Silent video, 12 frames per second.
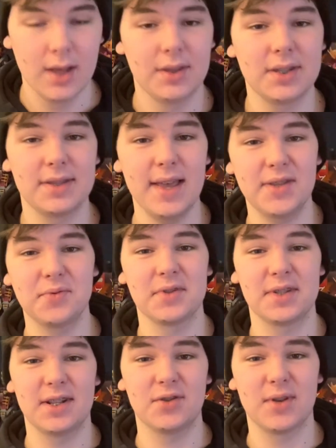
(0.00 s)
This next one's
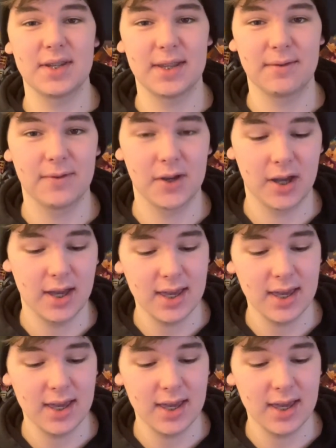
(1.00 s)
an interesting figure.